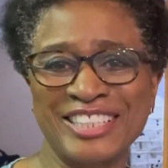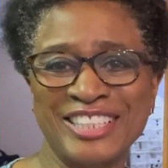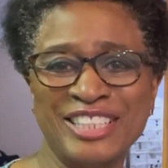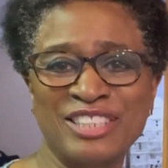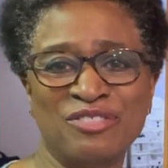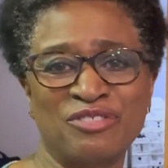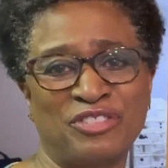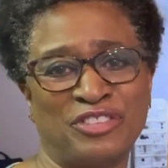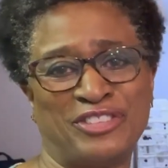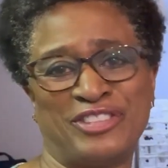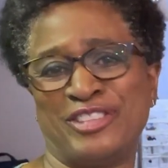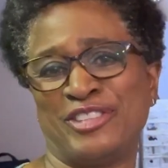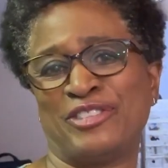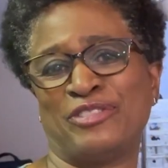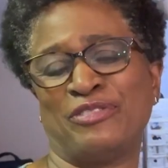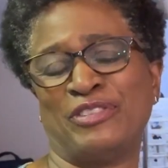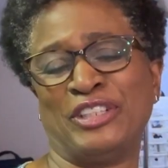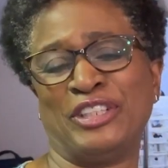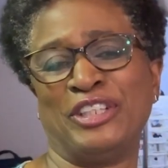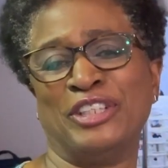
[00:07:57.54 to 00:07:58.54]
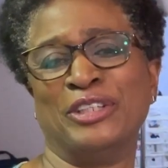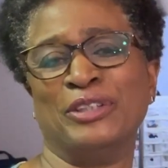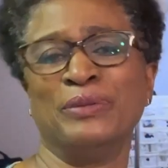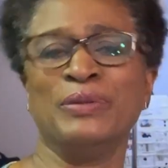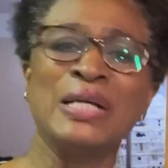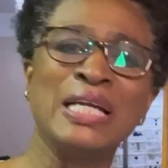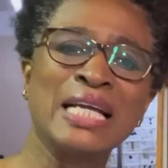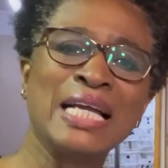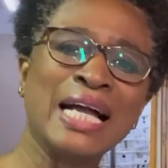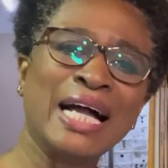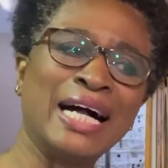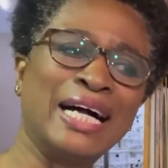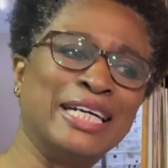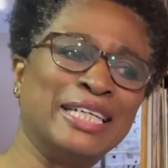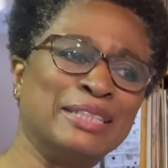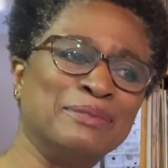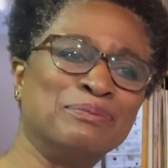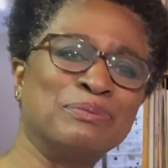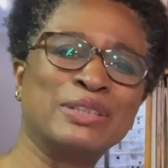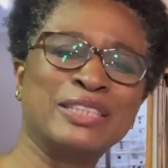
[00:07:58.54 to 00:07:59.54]
it for this video.
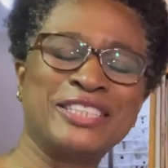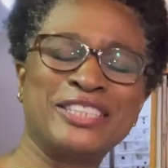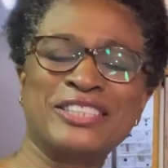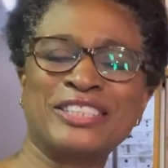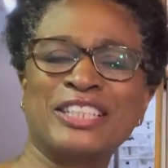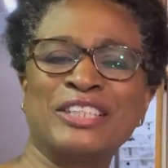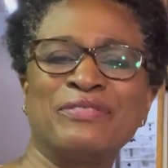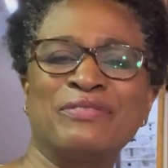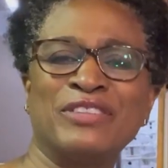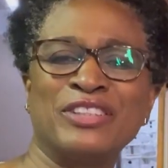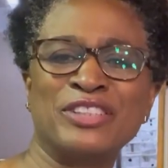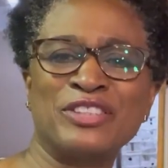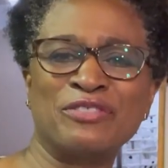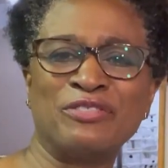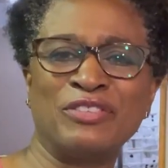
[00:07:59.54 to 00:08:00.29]
Um, please give this